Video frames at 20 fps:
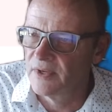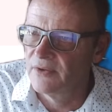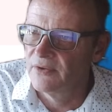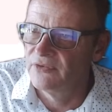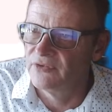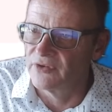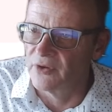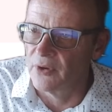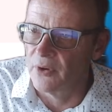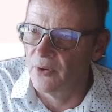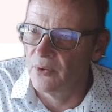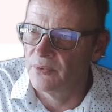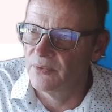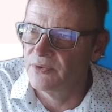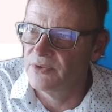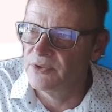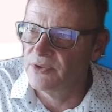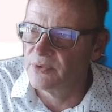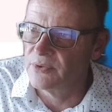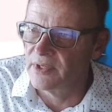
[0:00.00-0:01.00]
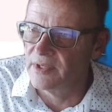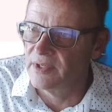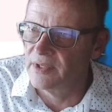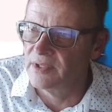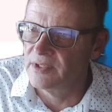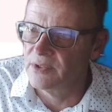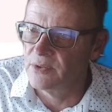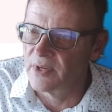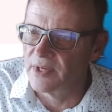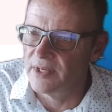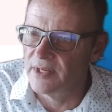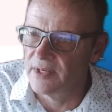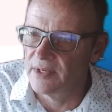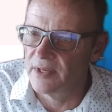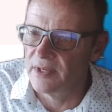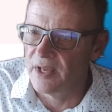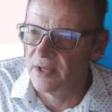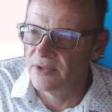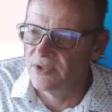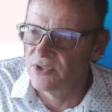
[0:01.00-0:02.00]
So you can
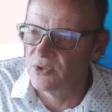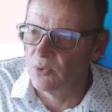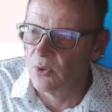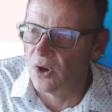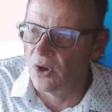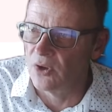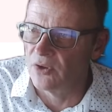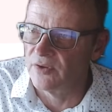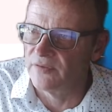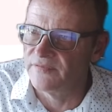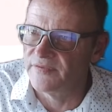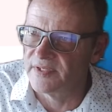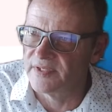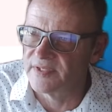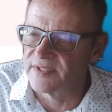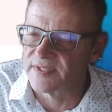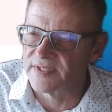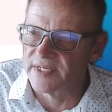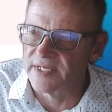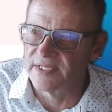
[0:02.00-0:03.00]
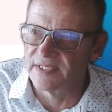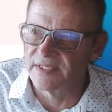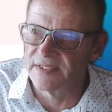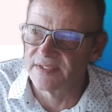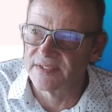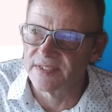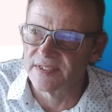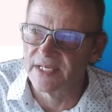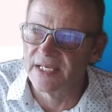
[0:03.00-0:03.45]
do all of these things